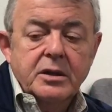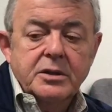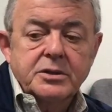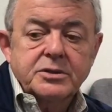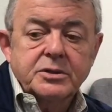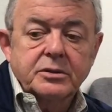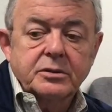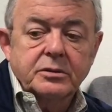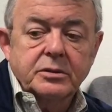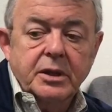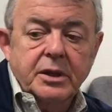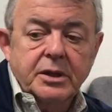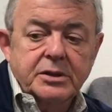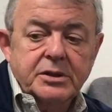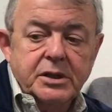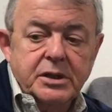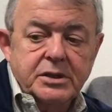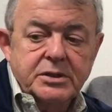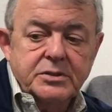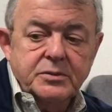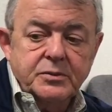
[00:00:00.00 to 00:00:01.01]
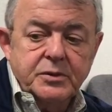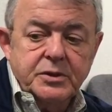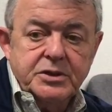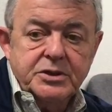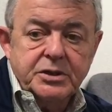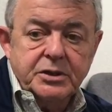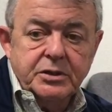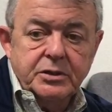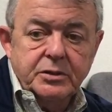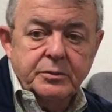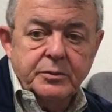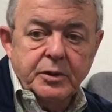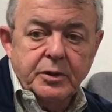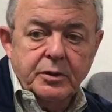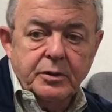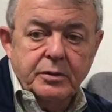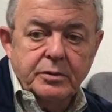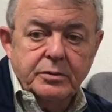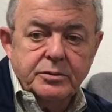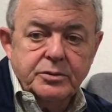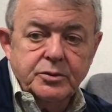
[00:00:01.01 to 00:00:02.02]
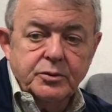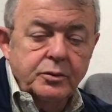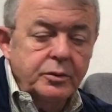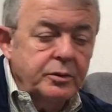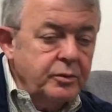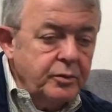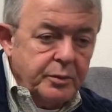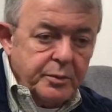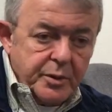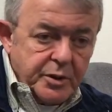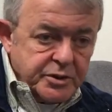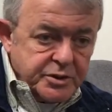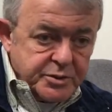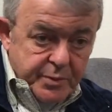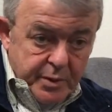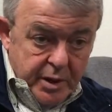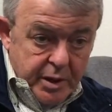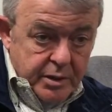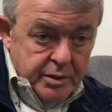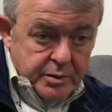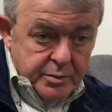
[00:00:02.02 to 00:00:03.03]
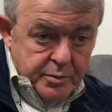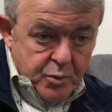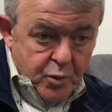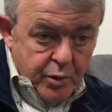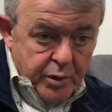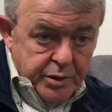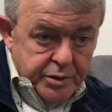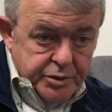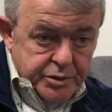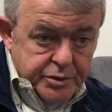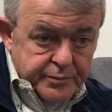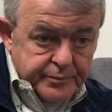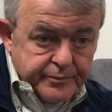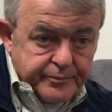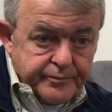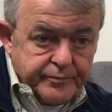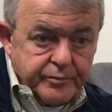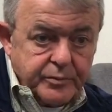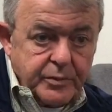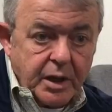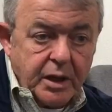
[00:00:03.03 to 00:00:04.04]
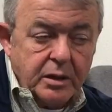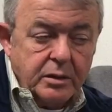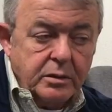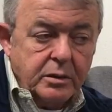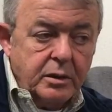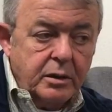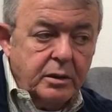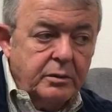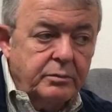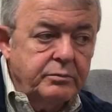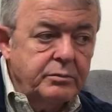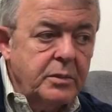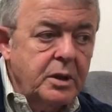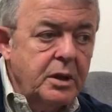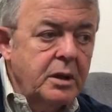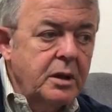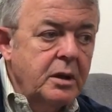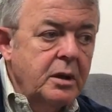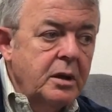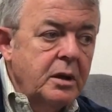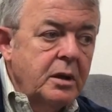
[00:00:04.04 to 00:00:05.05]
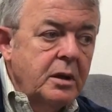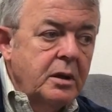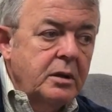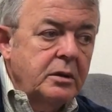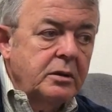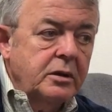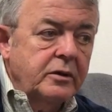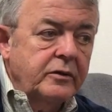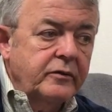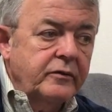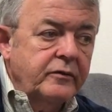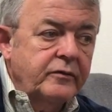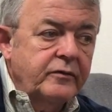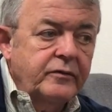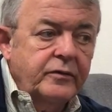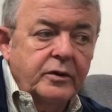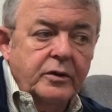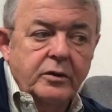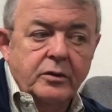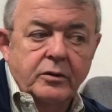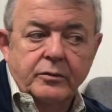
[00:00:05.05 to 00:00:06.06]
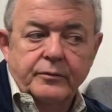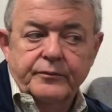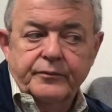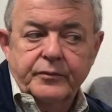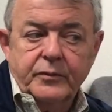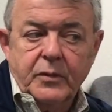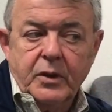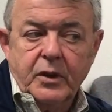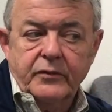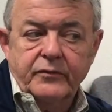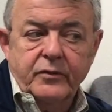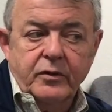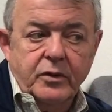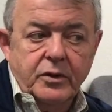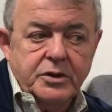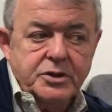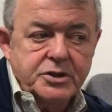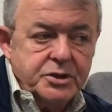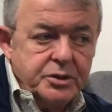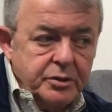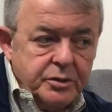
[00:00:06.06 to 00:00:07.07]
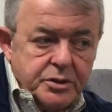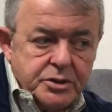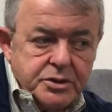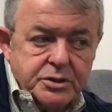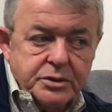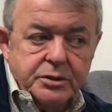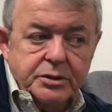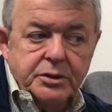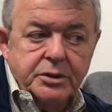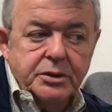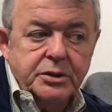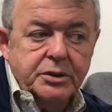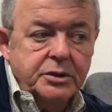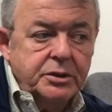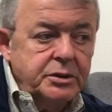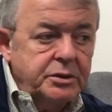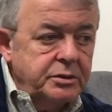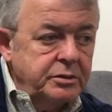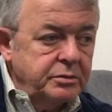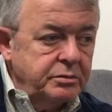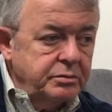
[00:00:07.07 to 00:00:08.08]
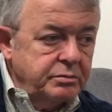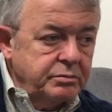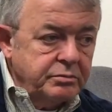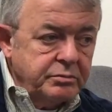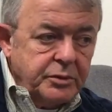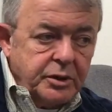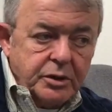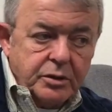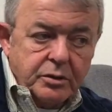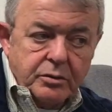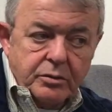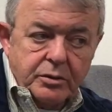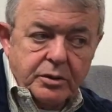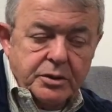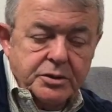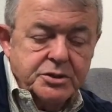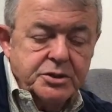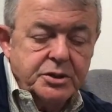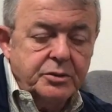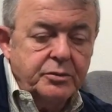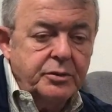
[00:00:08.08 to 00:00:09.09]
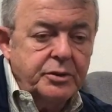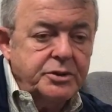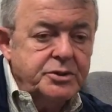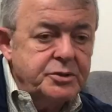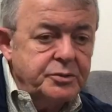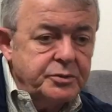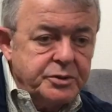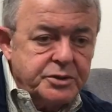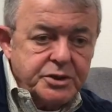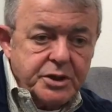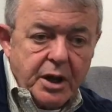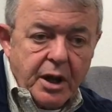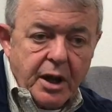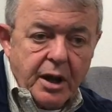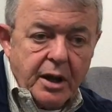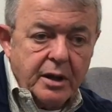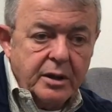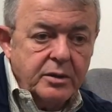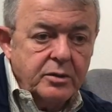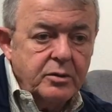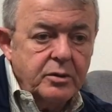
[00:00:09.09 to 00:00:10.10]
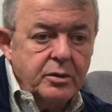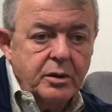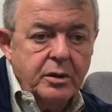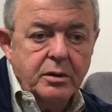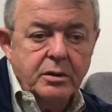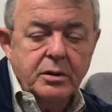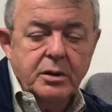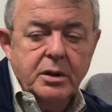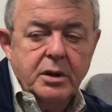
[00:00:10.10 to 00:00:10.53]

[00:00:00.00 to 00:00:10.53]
So a lot of times when we see them, they're two or three months behind the mortgage, and they're they've you know they're very seriously you know considering suicide or